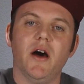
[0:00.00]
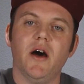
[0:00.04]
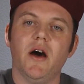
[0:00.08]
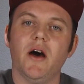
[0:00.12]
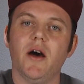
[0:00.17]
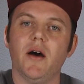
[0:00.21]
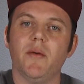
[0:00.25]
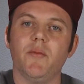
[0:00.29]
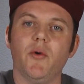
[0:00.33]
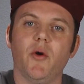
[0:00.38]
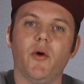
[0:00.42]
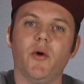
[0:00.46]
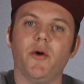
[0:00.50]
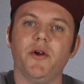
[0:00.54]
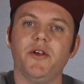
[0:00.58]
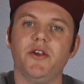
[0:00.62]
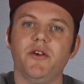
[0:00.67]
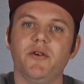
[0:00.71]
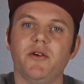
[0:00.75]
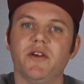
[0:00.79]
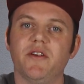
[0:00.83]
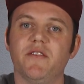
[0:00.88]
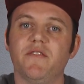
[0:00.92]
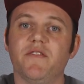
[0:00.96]
um, or
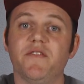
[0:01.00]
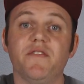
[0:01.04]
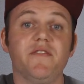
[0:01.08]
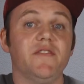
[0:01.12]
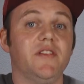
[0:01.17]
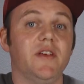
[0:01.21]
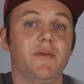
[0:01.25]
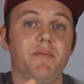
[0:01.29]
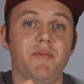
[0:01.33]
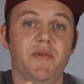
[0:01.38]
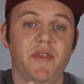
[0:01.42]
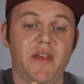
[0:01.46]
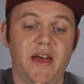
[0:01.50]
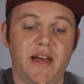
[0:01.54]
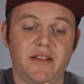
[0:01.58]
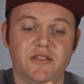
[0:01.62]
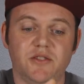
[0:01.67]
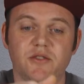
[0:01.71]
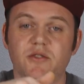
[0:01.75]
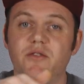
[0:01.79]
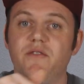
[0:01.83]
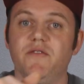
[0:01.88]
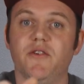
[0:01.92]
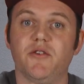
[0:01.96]
you could flip
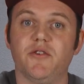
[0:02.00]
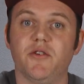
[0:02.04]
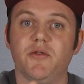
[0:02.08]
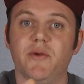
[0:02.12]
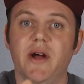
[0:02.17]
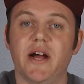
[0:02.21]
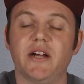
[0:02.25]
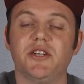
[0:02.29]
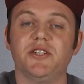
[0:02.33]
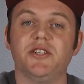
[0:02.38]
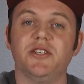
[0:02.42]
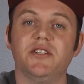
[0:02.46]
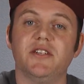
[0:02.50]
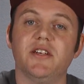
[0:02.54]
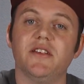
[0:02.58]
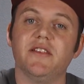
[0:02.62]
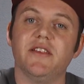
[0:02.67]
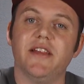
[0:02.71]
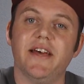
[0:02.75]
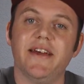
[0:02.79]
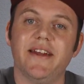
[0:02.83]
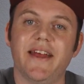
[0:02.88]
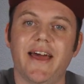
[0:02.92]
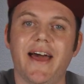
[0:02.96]
that servo direction to
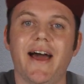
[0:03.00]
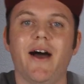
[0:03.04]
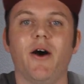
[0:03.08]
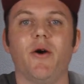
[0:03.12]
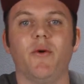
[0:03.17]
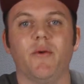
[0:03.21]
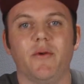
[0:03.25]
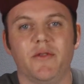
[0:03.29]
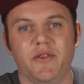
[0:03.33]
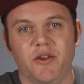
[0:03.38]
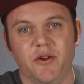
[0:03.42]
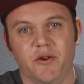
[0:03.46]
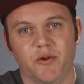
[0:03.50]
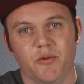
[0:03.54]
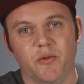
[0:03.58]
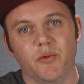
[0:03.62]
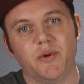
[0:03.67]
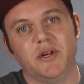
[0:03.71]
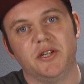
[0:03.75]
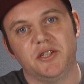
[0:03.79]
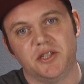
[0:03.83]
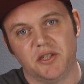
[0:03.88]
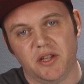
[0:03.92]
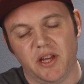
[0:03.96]
let out your
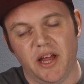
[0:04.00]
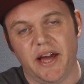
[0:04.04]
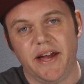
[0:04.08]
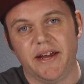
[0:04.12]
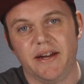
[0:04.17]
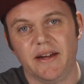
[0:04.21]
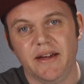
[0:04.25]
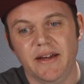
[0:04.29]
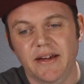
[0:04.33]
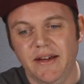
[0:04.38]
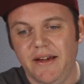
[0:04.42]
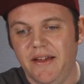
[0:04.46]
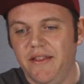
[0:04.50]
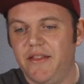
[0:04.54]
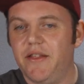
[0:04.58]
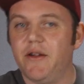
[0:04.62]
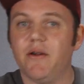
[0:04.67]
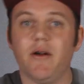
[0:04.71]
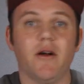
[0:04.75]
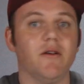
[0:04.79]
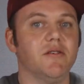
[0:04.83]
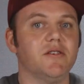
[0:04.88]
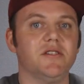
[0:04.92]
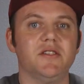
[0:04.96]
winch line.
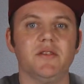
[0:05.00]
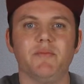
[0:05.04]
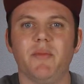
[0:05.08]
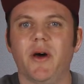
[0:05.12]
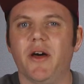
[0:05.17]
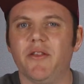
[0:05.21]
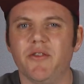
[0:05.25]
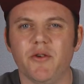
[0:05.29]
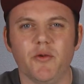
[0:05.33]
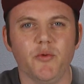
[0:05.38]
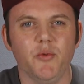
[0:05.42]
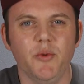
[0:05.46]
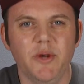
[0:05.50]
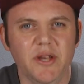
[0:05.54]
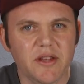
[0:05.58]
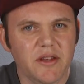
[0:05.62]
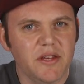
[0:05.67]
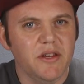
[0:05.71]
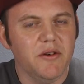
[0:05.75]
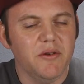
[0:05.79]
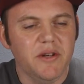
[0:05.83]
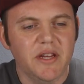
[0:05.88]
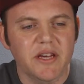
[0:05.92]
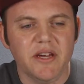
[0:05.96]
There are some other
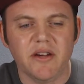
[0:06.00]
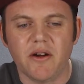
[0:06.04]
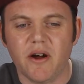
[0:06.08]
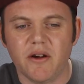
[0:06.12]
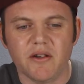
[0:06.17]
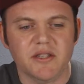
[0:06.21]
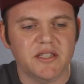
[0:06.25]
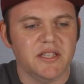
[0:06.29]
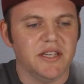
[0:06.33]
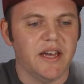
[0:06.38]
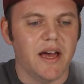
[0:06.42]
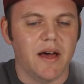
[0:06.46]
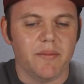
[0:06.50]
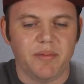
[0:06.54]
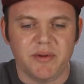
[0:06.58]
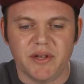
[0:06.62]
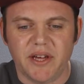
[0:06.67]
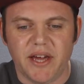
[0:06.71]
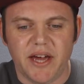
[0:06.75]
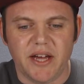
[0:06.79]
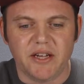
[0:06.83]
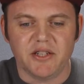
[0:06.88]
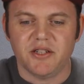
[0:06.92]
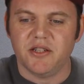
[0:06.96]
really unique RC
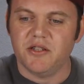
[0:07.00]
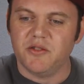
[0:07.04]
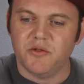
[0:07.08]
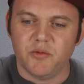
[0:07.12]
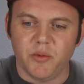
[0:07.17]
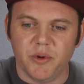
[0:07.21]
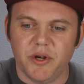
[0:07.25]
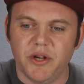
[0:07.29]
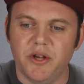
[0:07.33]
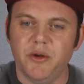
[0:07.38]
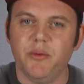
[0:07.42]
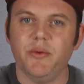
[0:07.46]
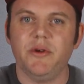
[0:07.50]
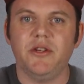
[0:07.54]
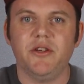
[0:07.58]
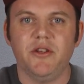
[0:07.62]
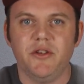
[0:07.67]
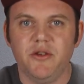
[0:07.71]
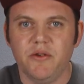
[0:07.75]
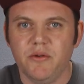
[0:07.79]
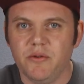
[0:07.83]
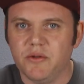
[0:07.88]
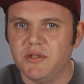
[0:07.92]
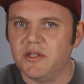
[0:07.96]
applications where you would
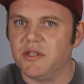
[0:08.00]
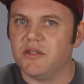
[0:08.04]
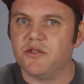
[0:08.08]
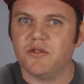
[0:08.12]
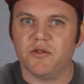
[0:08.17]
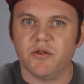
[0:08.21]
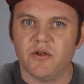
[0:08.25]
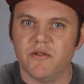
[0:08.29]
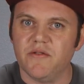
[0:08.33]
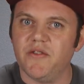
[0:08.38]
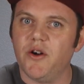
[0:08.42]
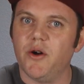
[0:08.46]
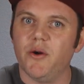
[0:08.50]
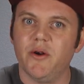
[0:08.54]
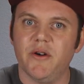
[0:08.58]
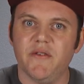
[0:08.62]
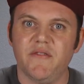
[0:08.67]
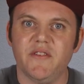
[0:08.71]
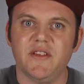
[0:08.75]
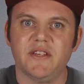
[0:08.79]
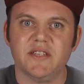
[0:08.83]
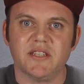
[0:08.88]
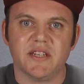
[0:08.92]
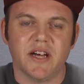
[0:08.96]
use a servo
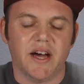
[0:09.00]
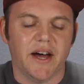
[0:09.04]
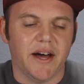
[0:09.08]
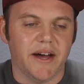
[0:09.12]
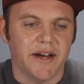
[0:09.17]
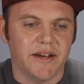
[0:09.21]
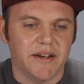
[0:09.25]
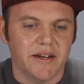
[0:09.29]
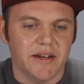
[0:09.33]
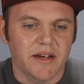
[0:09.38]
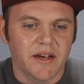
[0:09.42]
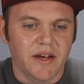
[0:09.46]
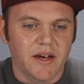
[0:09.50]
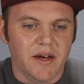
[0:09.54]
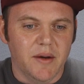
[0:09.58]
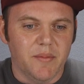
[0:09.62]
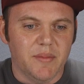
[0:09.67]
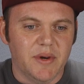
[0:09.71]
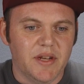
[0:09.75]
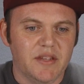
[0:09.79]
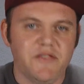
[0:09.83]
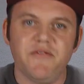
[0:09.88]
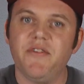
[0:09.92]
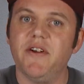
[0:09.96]
of this kind
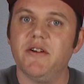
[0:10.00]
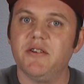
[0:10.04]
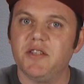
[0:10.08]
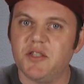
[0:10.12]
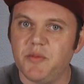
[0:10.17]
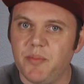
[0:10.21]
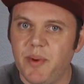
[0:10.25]
but it's very